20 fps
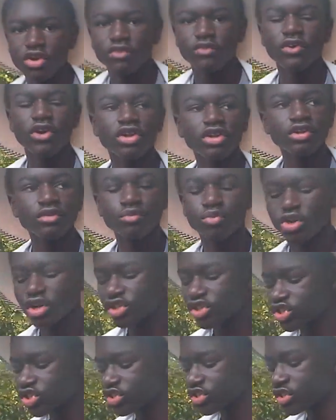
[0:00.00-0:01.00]
Fallen
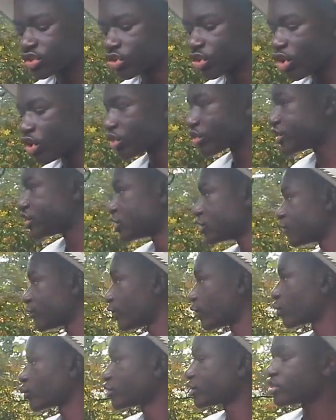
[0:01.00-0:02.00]
branches and logs in
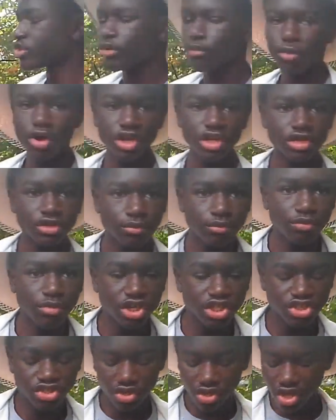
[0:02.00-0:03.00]
forests are
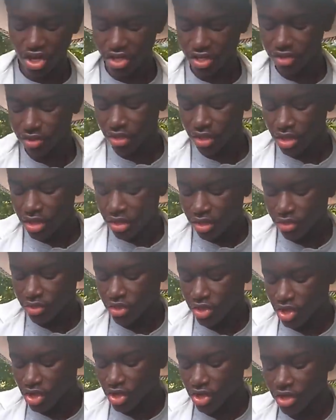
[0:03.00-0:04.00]
much like
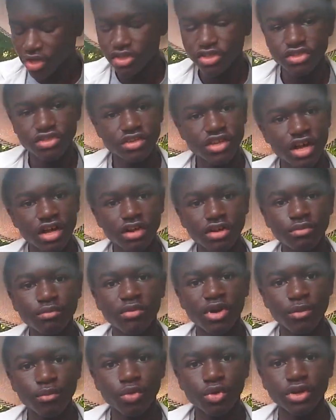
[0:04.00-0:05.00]
the cell
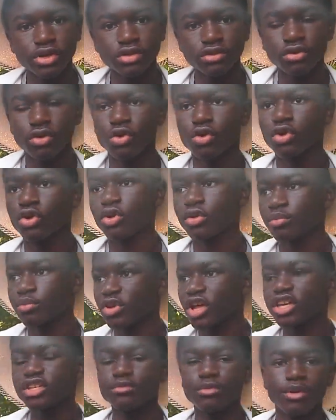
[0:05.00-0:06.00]
membrane or
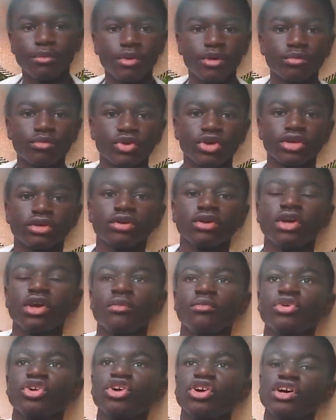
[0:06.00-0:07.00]
plasma membrane
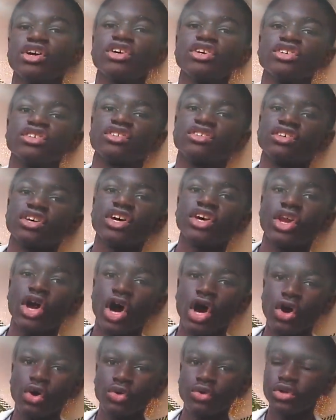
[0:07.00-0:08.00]
because it
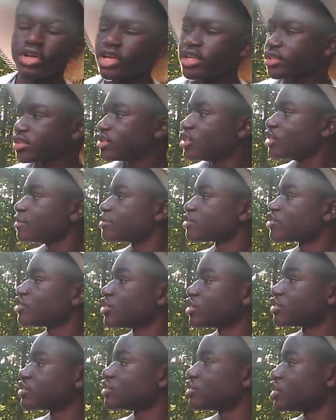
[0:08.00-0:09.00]
keeps
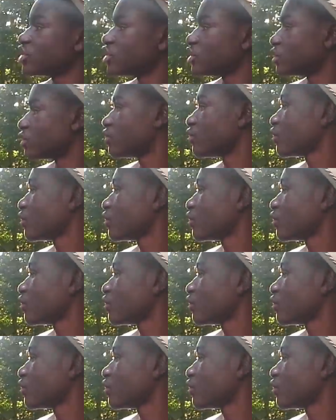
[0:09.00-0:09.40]
things in.